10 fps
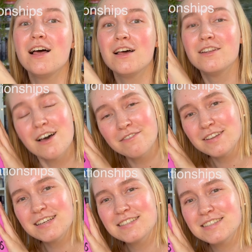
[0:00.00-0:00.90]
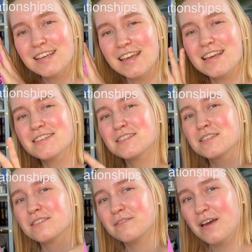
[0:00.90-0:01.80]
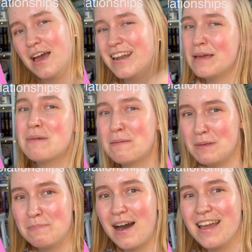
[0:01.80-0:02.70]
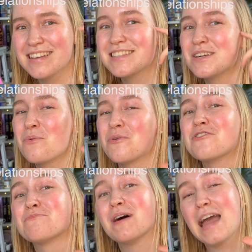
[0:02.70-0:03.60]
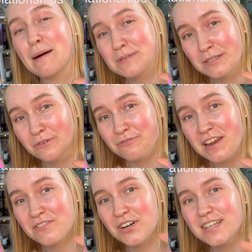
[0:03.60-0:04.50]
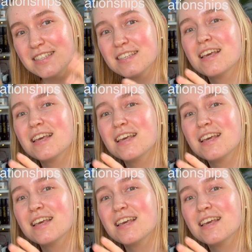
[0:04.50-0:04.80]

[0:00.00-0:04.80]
Loveless is, and I might be biased, one of my absolute favorites.